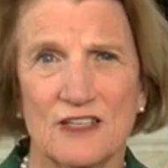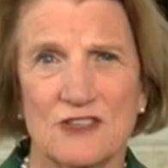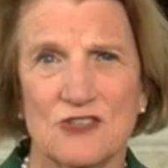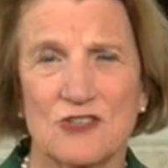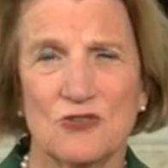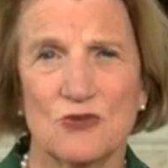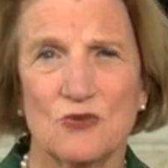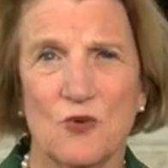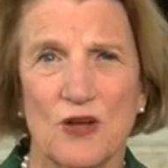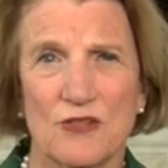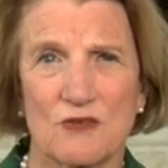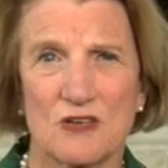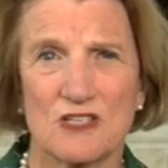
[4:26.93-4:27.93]
into
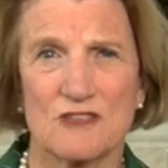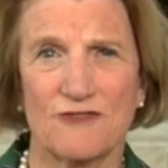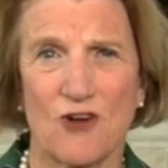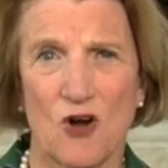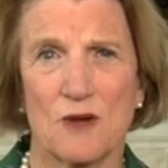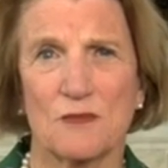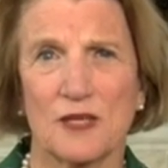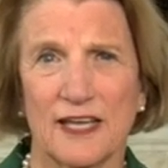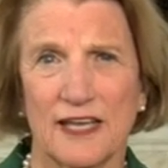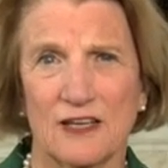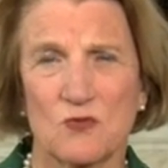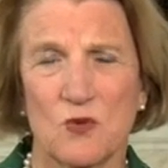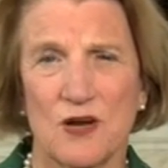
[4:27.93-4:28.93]
whether it's
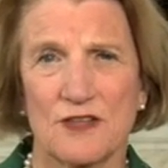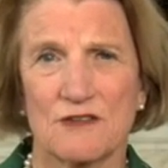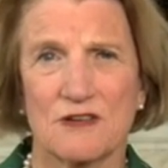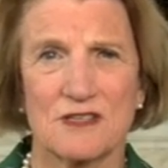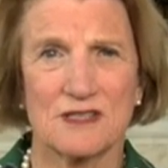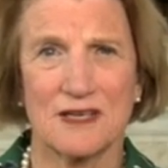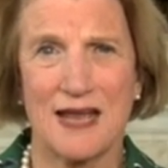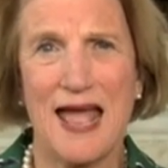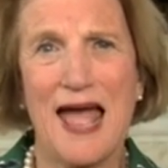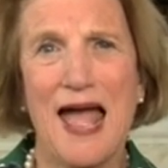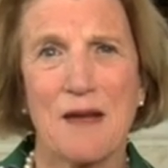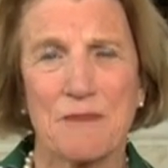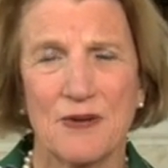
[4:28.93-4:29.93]
farmland, whether it's an
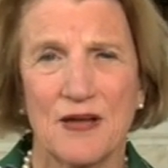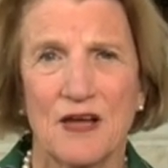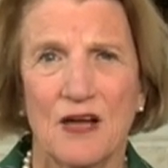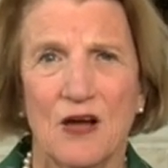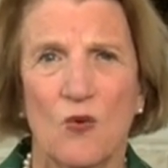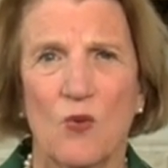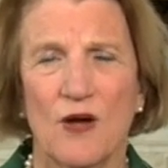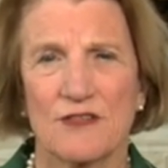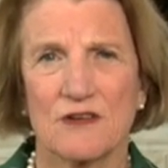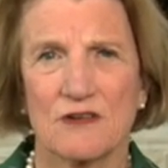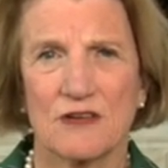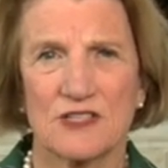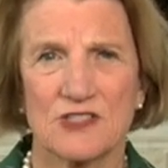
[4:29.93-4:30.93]
app,
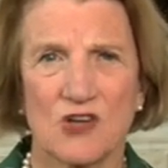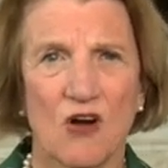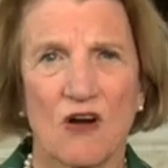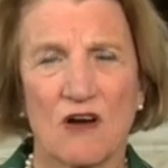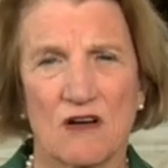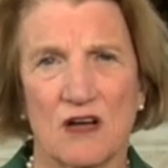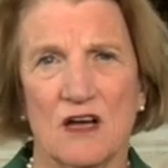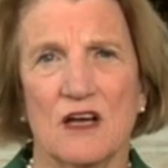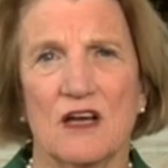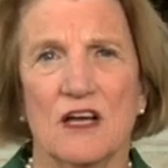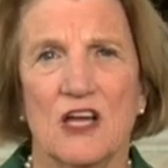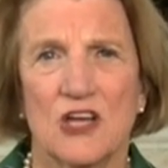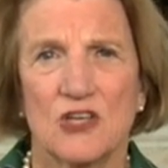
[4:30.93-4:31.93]
whether it's
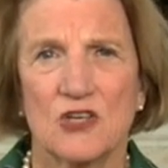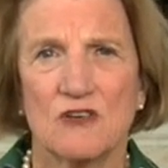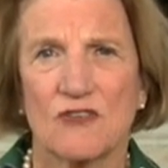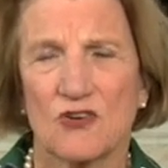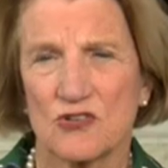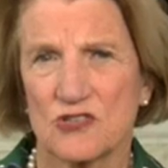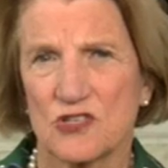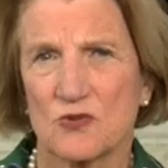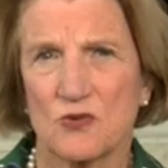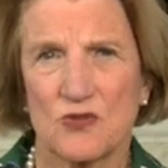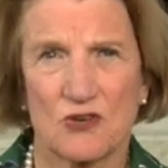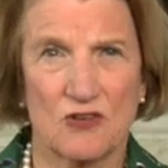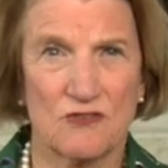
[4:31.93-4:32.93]
our universities
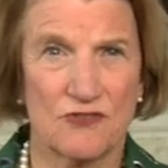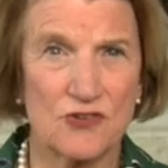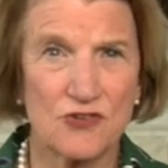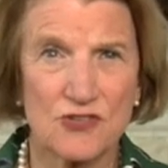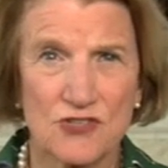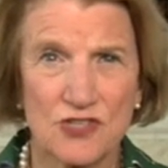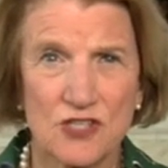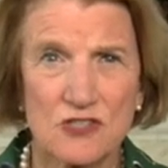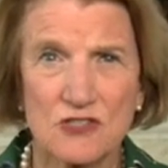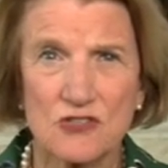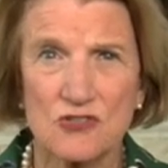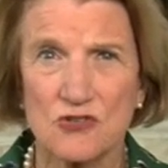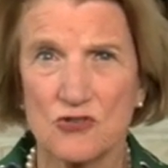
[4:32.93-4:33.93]
with our Confucius
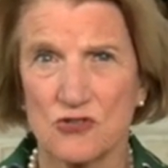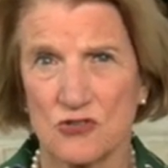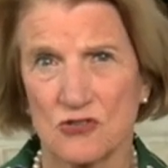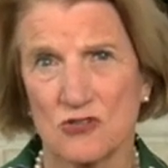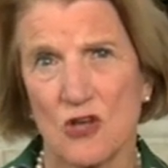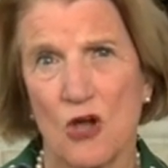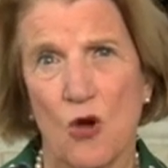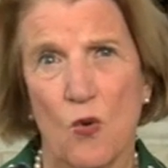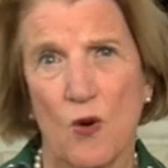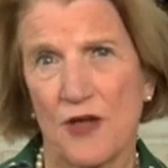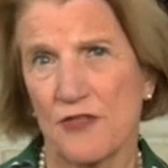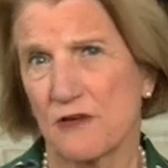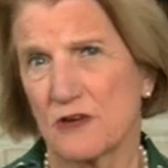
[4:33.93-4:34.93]
institutions,
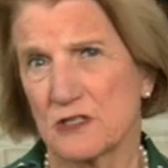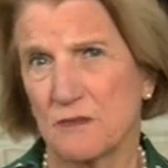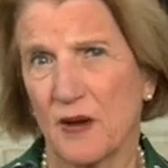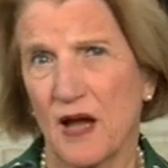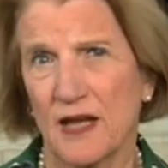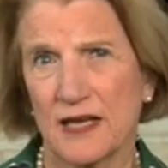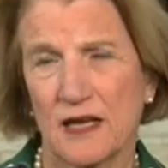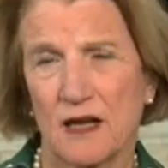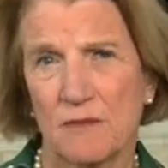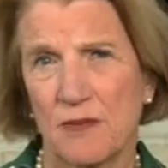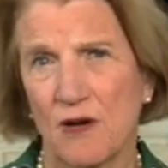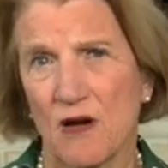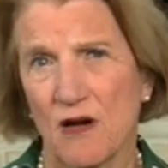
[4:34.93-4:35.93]
whether it's buying
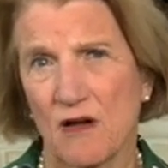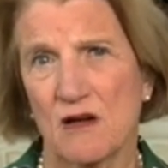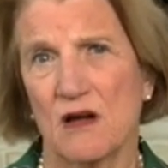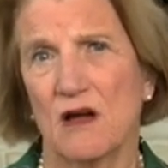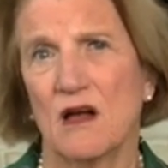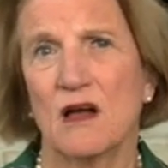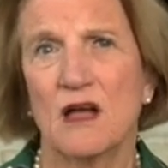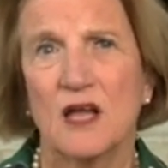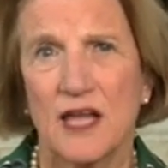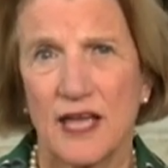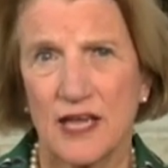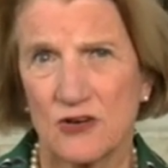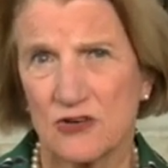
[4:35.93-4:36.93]
up our
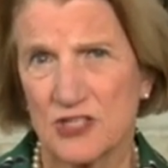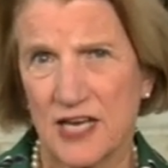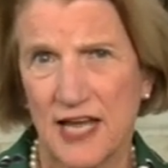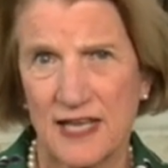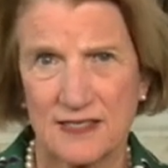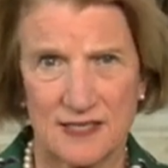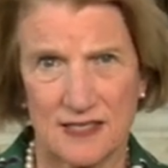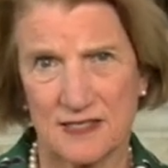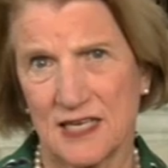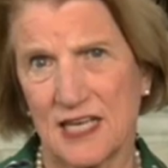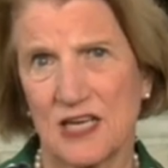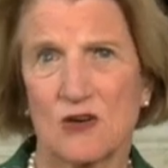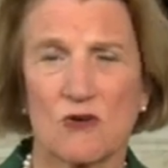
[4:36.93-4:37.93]
energy assets
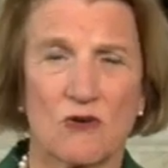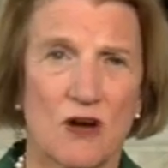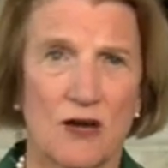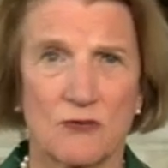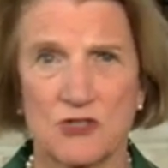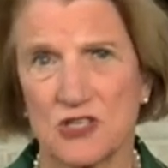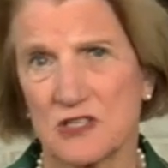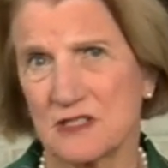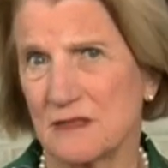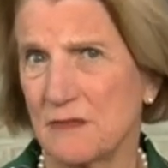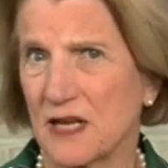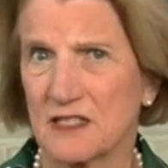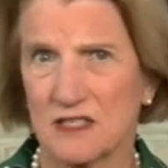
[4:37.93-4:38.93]
here, or I was just
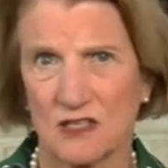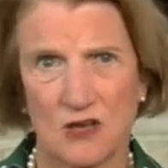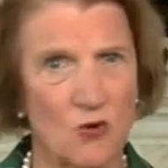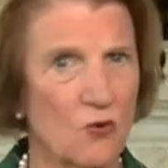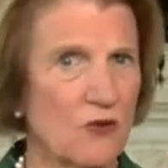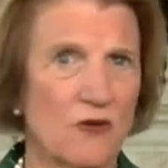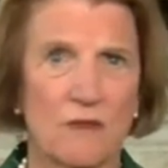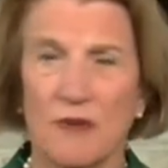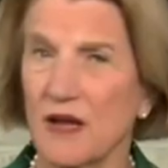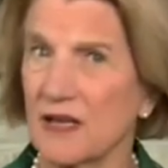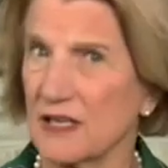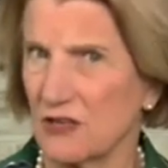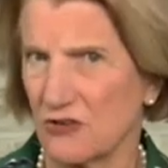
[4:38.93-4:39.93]
in Mexico where they're
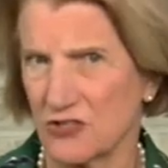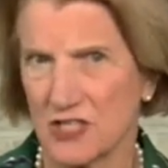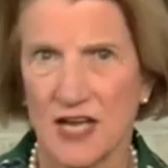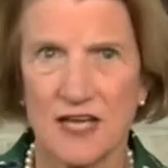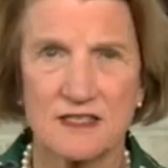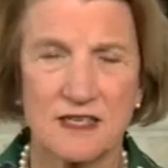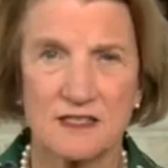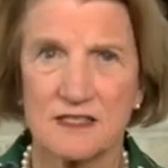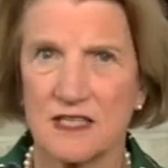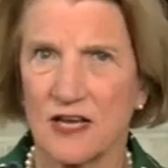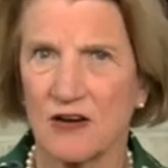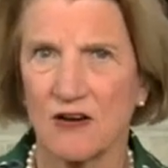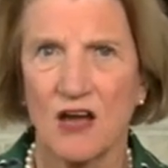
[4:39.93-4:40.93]
buying energy assets
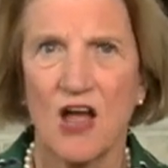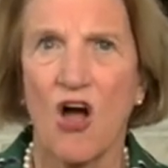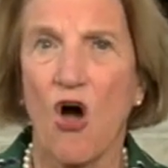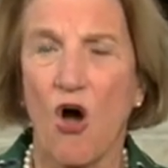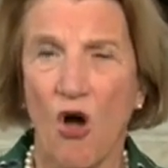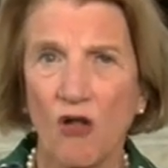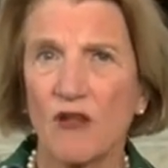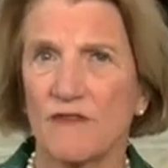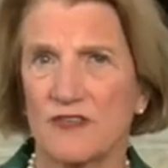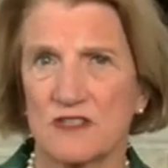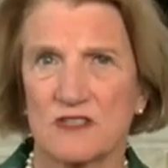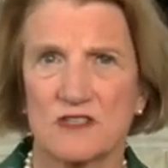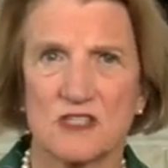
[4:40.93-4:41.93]
there. All of
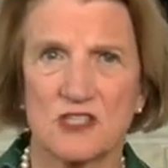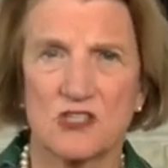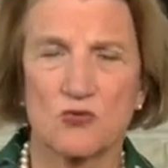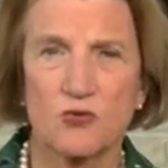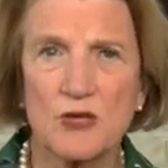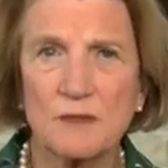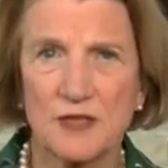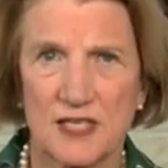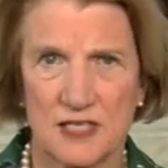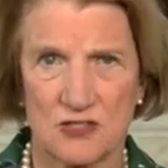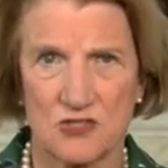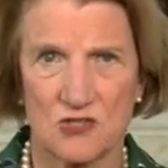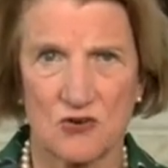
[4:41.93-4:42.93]
this is extremely
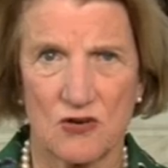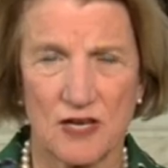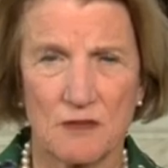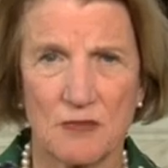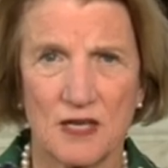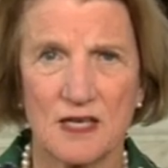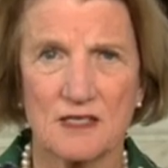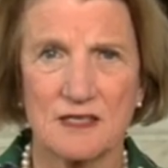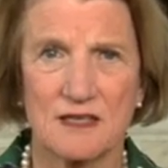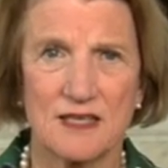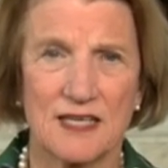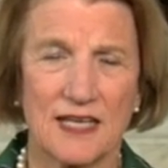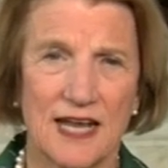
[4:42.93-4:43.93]
concerning because
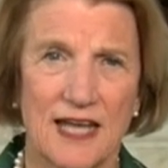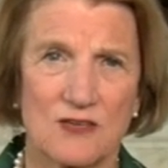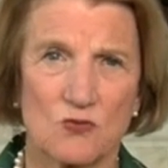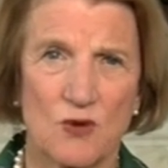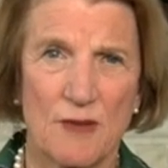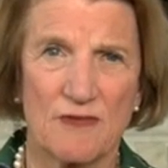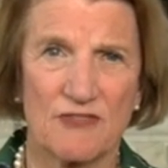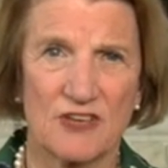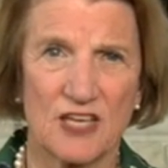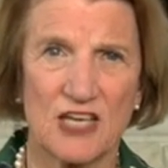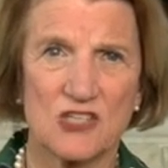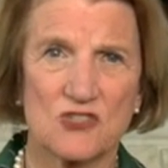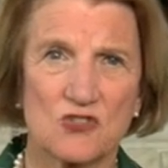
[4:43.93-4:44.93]
I think it has
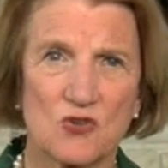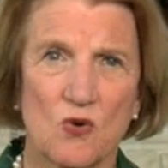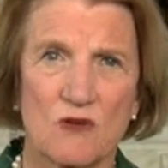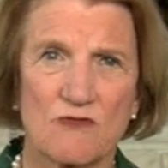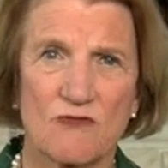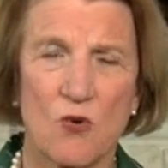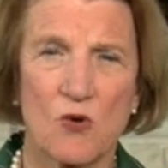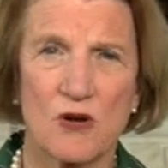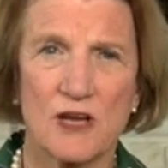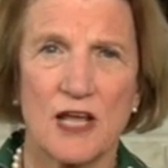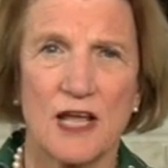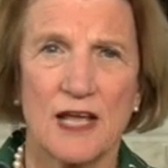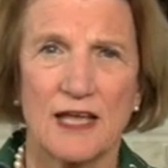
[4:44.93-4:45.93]
ramifications going forward.